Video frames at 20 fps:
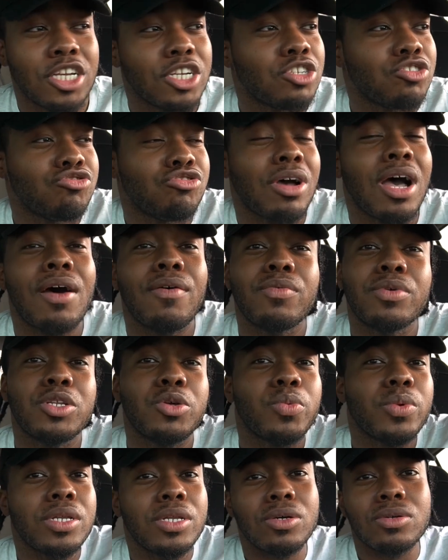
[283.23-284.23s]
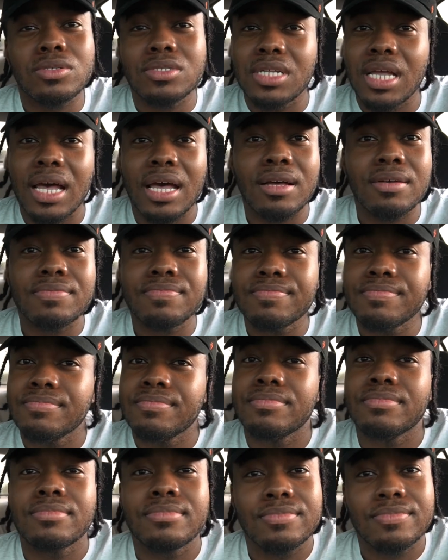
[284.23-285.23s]
driving with the windows down,
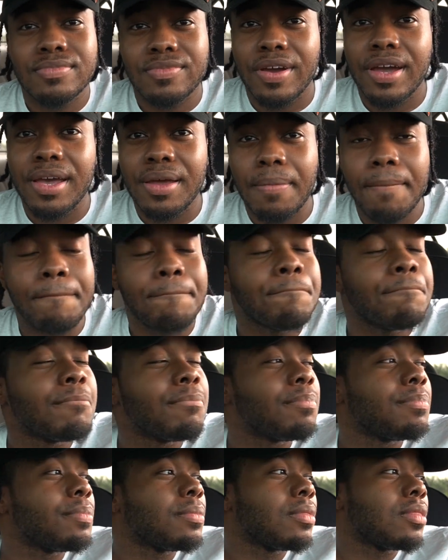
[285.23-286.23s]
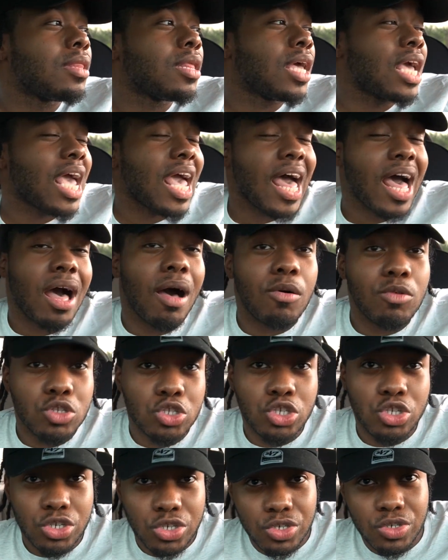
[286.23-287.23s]
right? I was
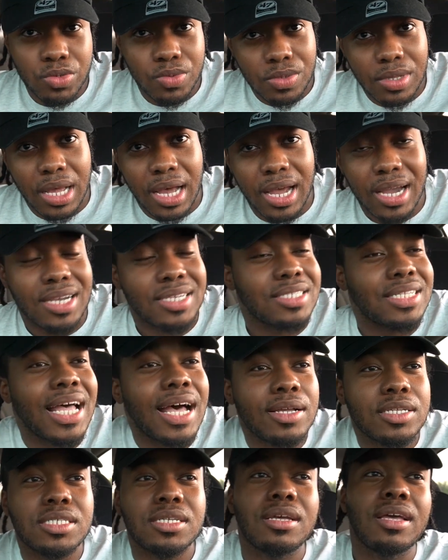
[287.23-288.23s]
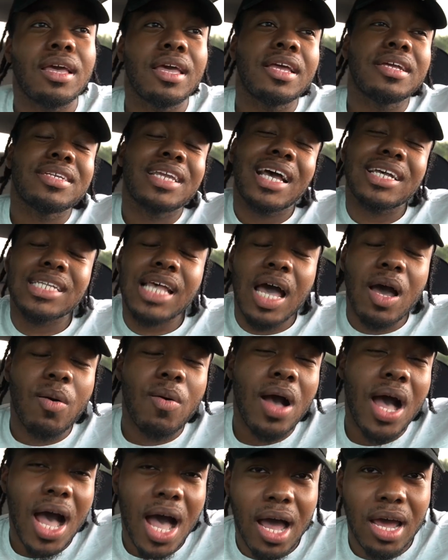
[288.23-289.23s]
gonna do that, cause that's how
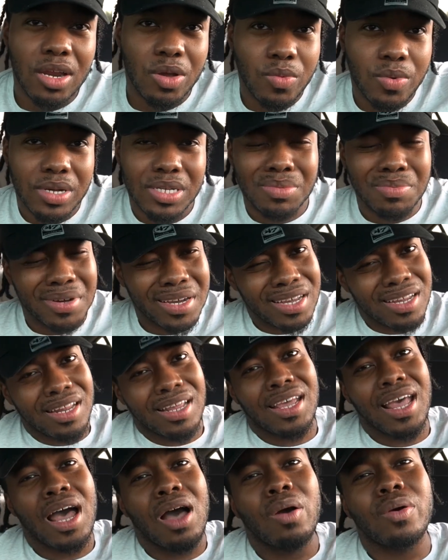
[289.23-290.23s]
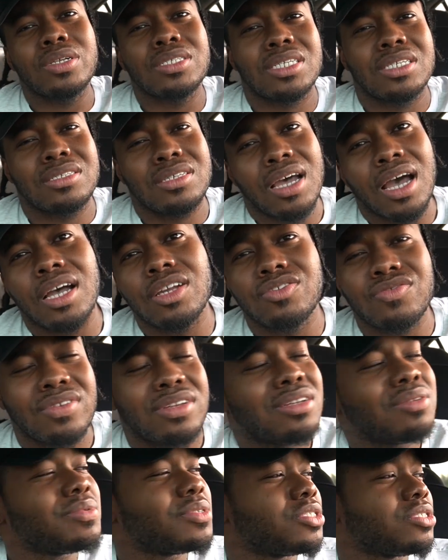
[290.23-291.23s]
hot it was. But I was
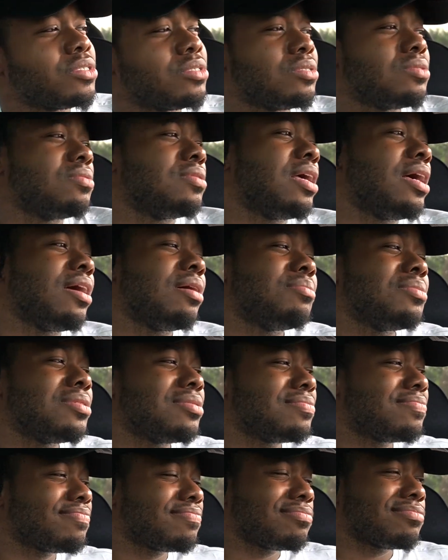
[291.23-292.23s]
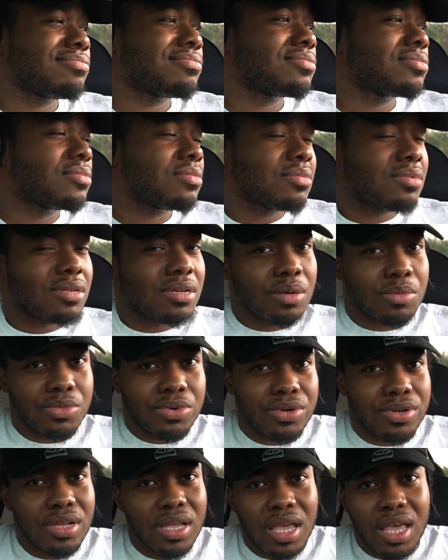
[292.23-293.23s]
exaggerating. I wasn't gonna do that, man. Come
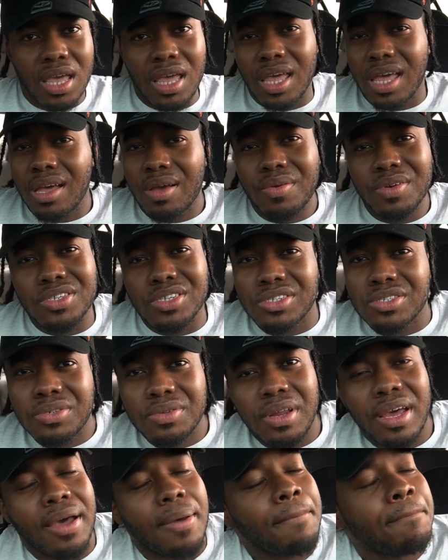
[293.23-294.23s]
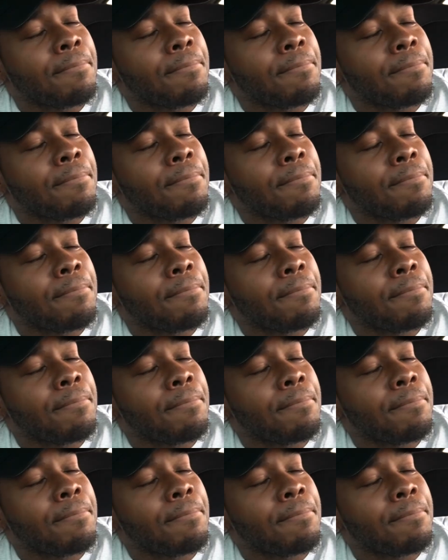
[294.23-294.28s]
on, I wasn't gonna do that.